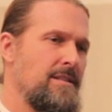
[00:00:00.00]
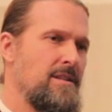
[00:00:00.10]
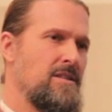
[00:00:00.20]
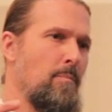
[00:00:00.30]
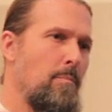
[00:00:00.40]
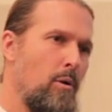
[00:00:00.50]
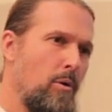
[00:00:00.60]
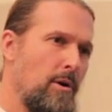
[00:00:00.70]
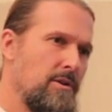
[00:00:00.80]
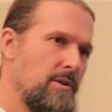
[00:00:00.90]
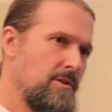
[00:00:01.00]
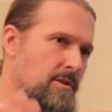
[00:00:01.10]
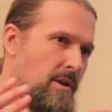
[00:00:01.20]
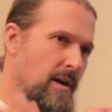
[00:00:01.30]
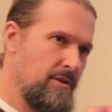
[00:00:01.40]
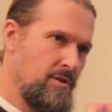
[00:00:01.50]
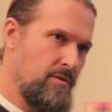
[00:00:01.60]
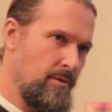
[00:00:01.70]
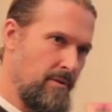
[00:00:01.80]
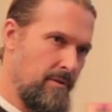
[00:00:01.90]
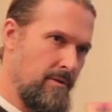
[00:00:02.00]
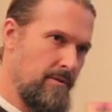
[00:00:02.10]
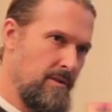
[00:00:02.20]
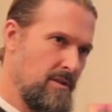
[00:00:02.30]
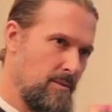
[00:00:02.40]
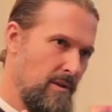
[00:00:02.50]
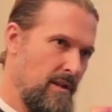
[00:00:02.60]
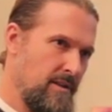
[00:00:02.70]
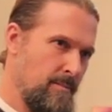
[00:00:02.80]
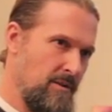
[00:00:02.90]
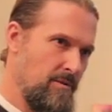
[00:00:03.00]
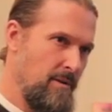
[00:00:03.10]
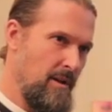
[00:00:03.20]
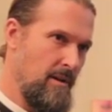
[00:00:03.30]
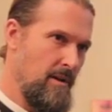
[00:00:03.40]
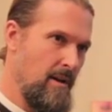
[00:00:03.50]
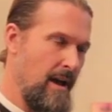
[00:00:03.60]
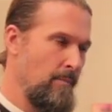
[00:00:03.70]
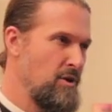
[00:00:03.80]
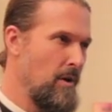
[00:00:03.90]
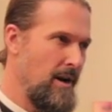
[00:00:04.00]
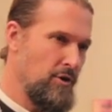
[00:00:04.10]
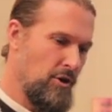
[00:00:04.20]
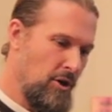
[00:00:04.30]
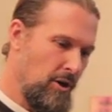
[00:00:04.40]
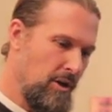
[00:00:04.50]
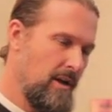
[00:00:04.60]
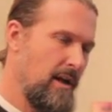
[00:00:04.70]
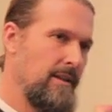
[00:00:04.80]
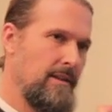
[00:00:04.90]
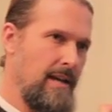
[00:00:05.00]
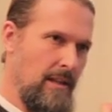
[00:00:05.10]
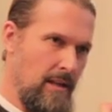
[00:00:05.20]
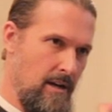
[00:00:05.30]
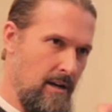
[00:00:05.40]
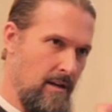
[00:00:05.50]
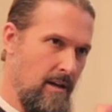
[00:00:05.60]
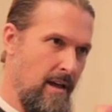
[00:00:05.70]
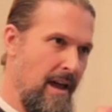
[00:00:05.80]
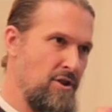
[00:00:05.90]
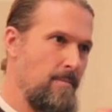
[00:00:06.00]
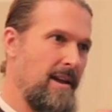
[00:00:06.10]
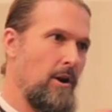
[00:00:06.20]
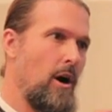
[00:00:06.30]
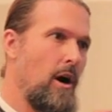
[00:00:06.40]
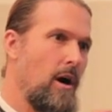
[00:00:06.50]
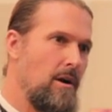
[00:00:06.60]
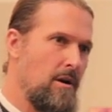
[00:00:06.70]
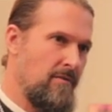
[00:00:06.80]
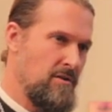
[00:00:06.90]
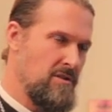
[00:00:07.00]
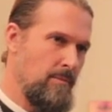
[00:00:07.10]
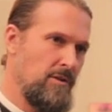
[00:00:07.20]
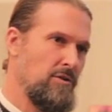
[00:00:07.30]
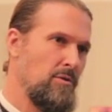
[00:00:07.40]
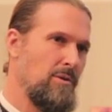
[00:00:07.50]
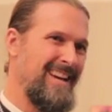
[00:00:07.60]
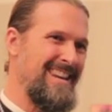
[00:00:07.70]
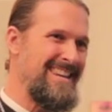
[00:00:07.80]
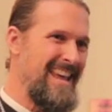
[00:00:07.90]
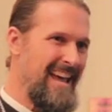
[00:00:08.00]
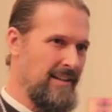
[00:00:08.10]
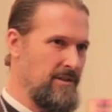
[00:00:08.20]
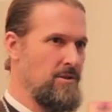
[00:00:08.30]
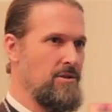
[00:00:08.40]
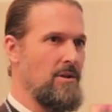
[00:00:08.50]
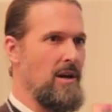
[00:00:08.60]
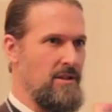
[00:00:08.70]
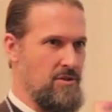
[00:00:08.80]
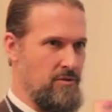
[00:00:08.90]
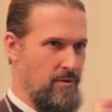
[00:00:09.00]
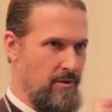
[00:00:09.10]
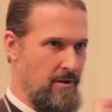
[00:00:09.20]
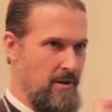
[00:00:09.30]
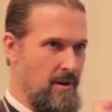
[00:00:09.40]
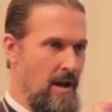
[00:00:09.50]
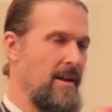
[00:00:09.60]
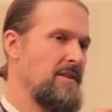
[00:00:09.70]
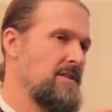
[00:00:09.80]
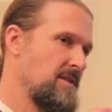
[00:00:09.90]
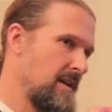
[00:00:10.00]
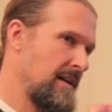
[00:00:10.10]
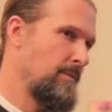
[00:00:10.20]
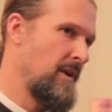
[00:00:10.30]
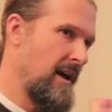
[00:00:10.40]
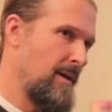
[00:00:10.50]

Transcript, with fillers: is a support to God's truth. This is what law is meant to be. And when you undercut that law and you make it harder for someone to connect to God's truth, and that is exactly what